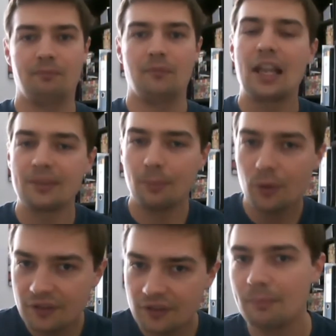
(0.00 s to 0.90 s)
as a
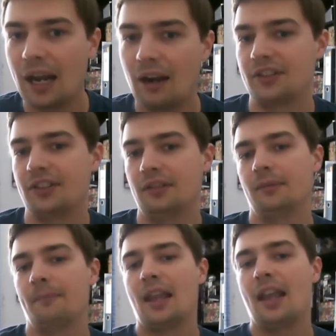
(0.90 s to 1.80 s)
point of comparison,
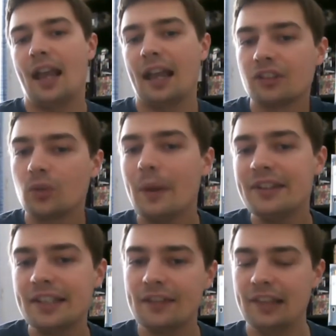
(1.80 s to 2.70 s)
at
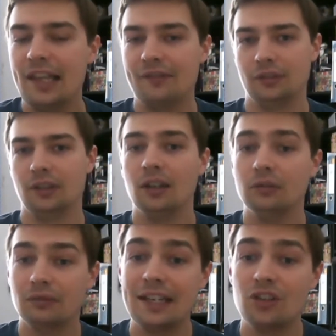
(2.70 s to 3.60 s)
20th level a
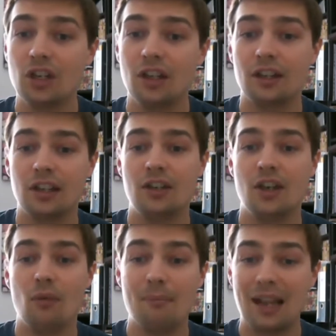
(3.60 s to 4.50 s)
ranger can
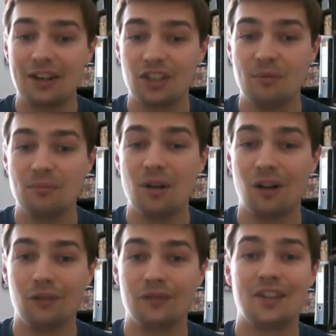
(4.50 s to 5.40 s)
know a maximum
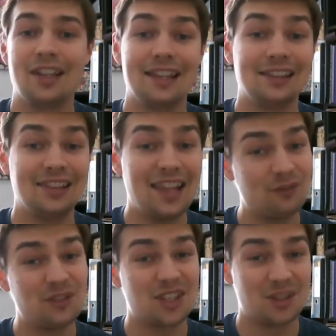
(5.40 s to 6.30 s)
of
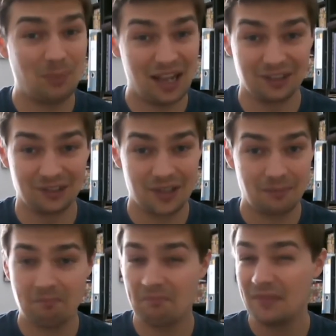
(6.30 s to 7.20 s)
11 spells.
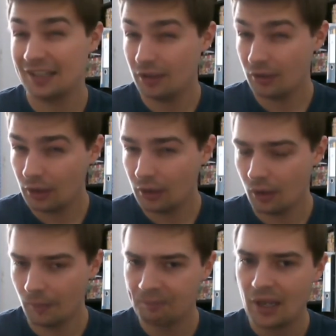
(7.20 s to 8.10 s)
It's not a
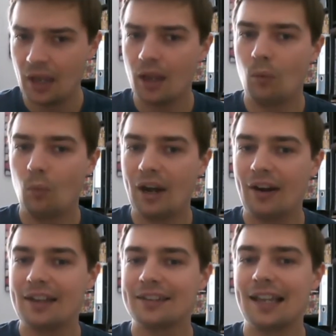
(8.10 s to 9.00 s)
lot.
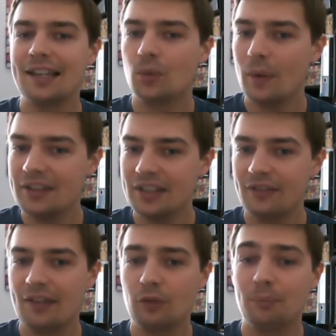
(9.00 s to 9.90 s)
Whereas a 20th
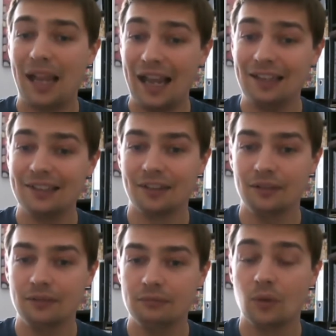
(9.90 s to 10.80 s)
level
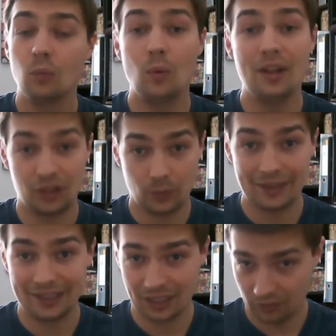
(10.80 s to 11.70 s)
paladin with a
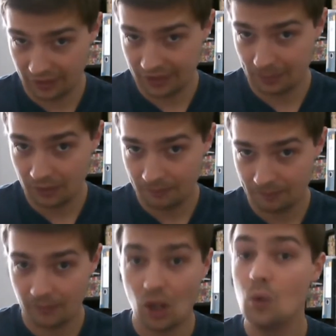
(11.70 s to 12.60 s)
20 charisma,
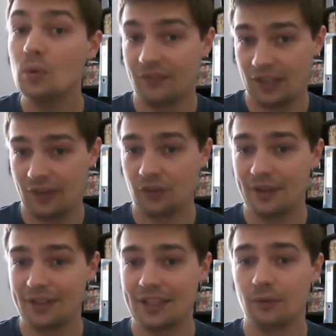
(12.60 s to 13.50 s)
only if they have a
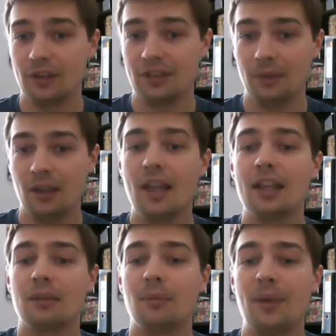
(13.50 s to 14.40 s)
20 charisma,
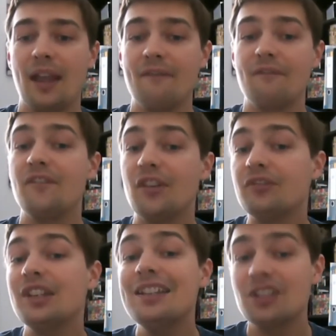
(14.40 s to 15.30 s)
can prepare
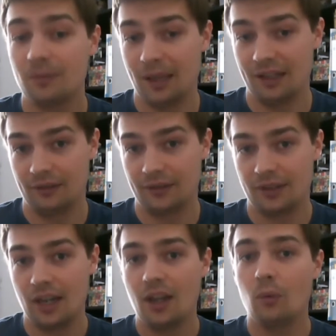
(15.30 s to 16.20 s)
15 spells,
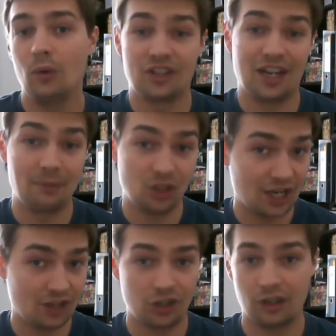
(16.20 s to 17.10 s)
which can be
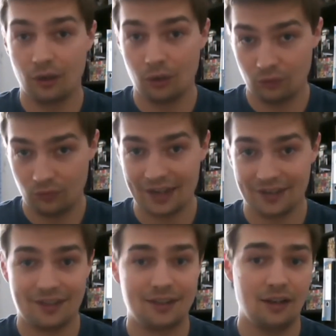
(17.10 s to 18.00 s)
changed at a long
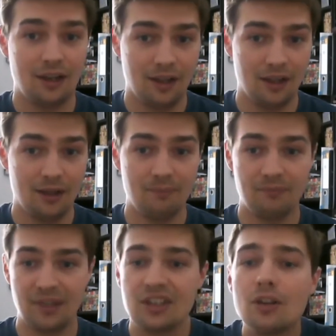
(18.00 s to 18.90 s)
rest.
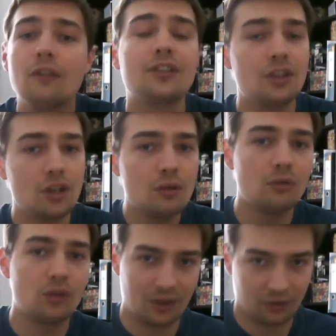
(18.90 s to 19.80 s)
This is often
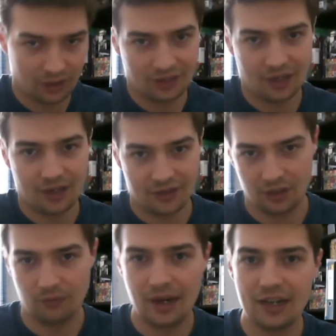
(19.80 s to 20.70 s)
used when criticising
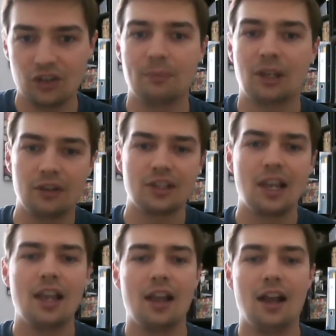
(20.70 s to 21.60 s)
the ranger because
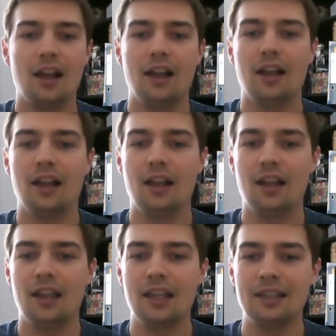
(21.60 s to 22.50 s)

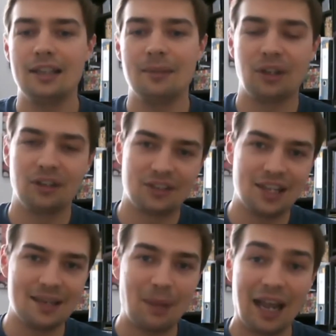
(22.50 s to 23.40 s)

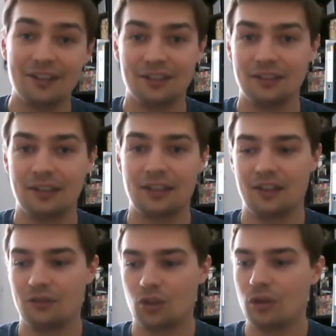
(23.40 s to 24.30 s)
the paladin
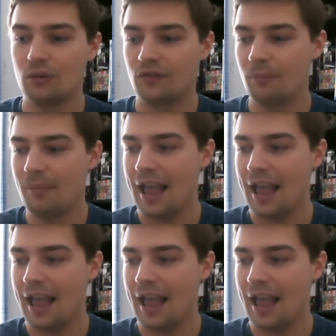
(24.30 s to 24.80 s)
can choose from